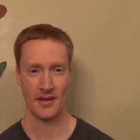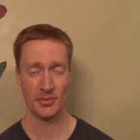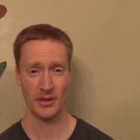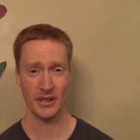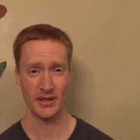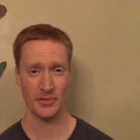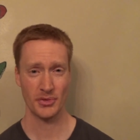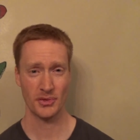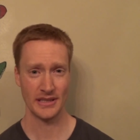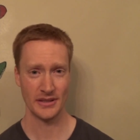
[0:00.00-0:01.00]
They're pretty
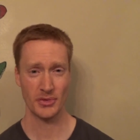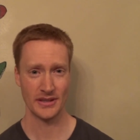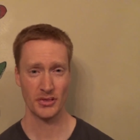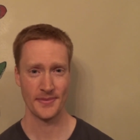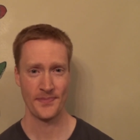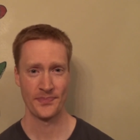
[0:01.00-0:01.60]
simple to use.